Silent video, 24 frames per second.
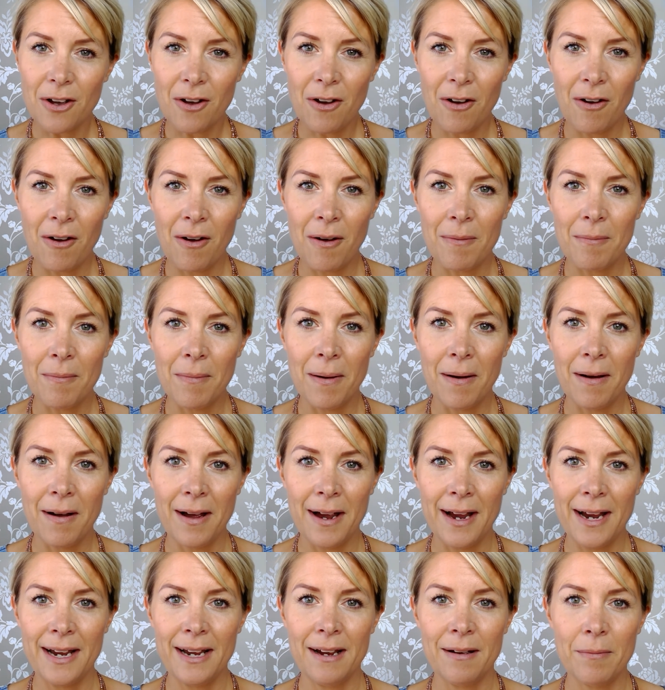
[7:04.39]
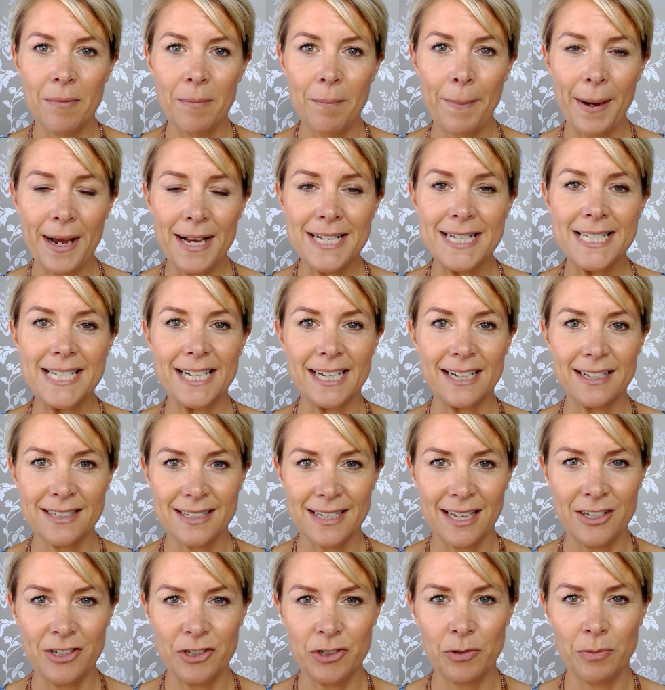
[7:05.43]
are my basic
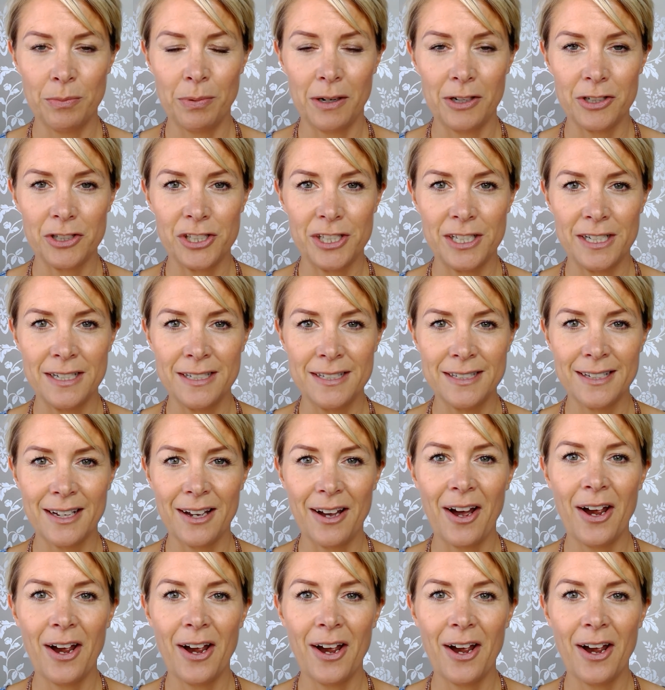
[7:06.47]
essential brushes.